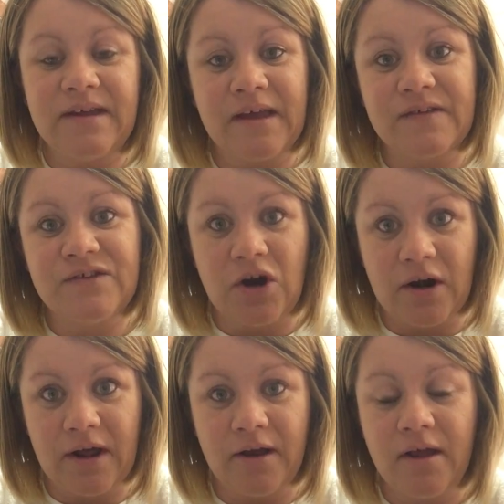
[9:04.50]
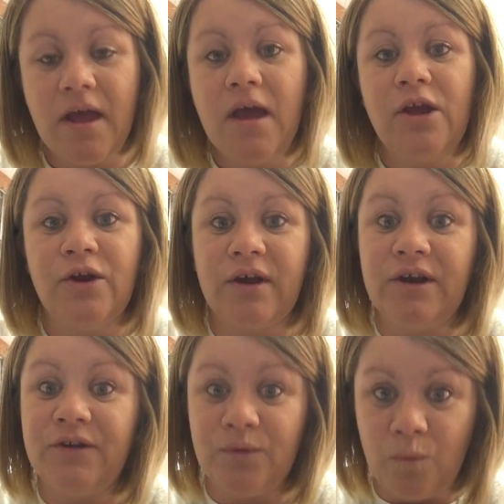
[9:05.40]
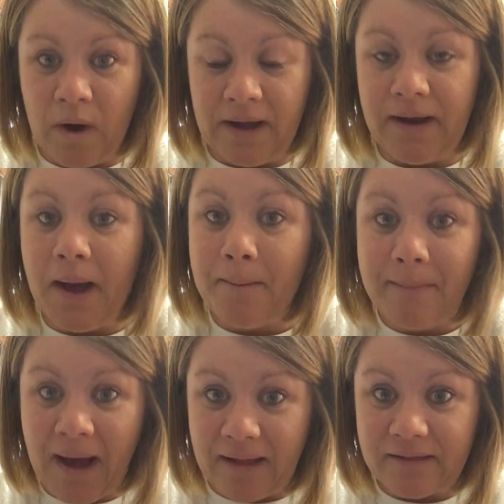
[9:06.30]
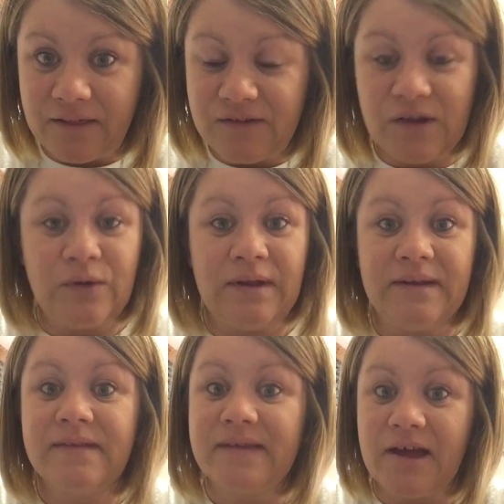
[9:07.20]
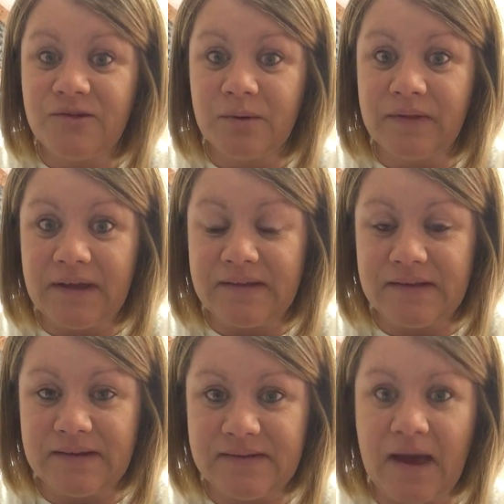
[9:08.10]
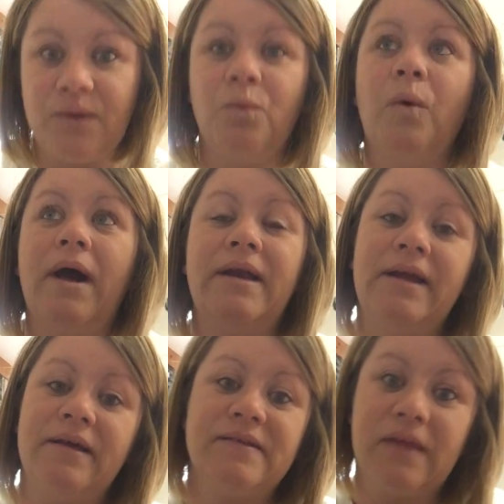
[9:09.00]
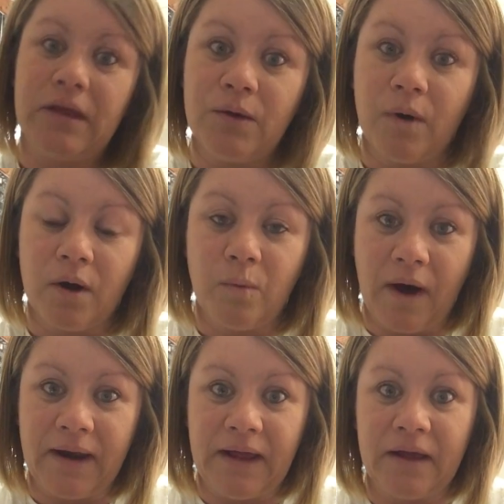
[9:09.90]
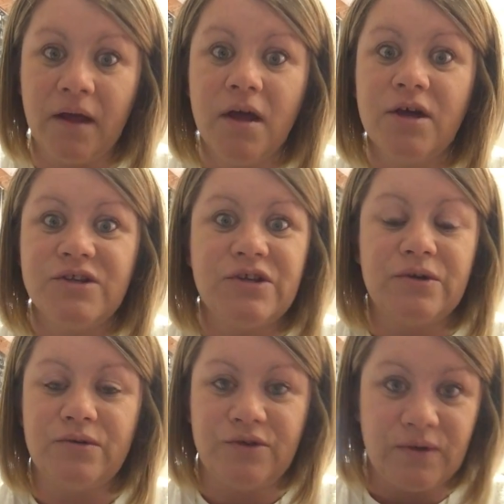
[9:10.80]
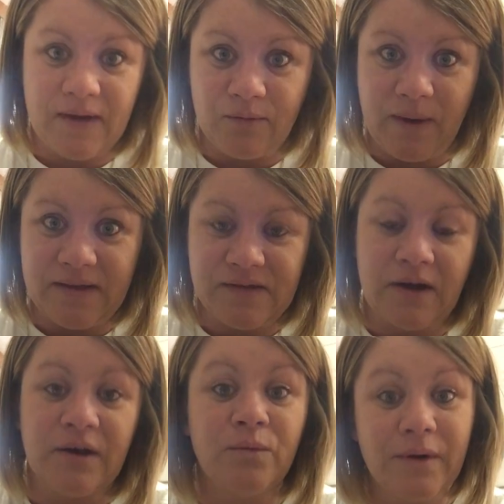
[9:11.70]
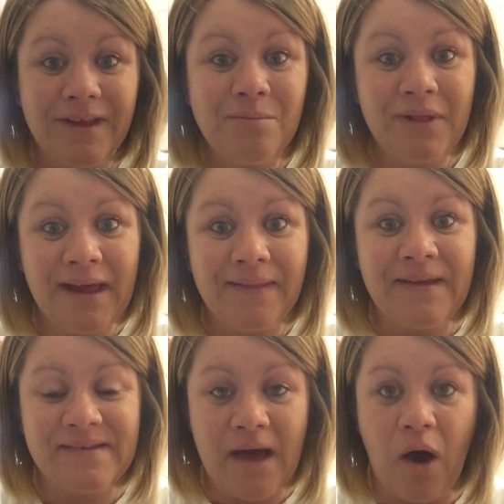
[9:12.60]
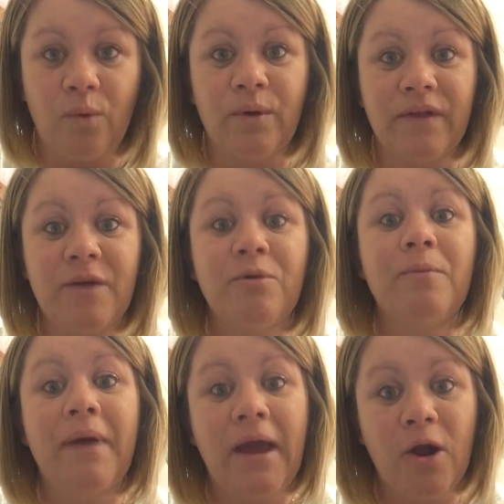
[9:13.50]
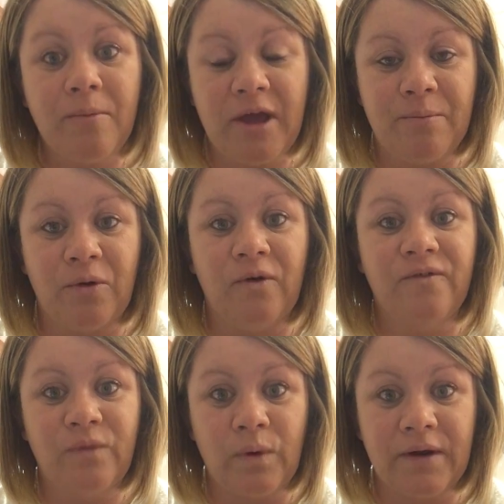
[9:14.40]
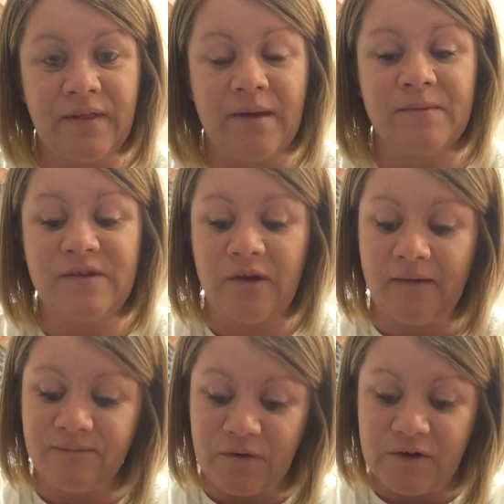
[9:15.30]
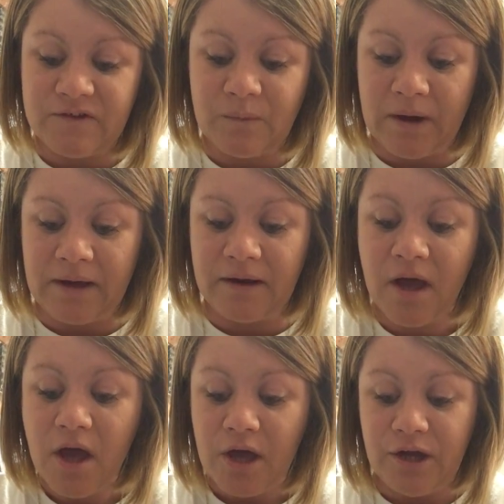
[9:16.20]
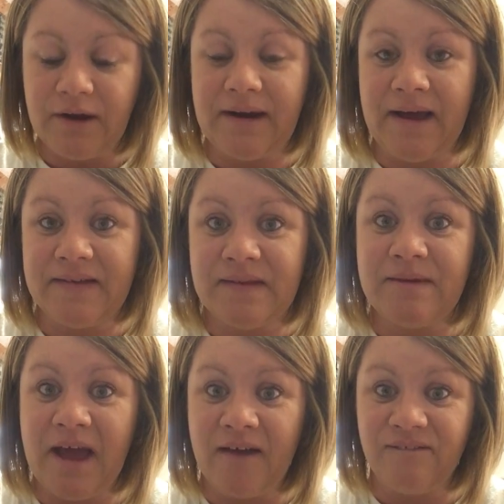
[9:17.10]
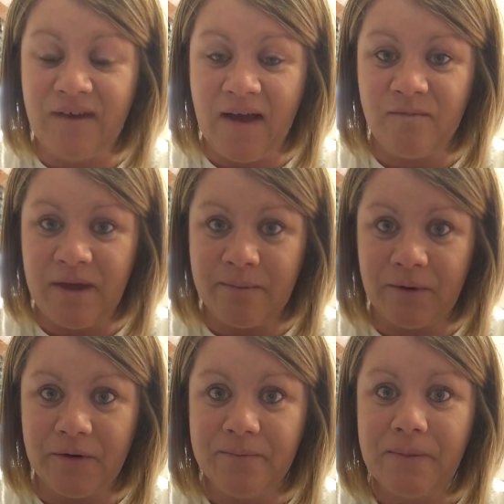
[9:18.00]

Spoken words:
to get started. You're going to do 1 a month. So you need to schedule these and decide what it is that you are wanting to do giveaways on, and really plan these out. Really prepare people for them. So your first one, you're going to ask them to add 5 people.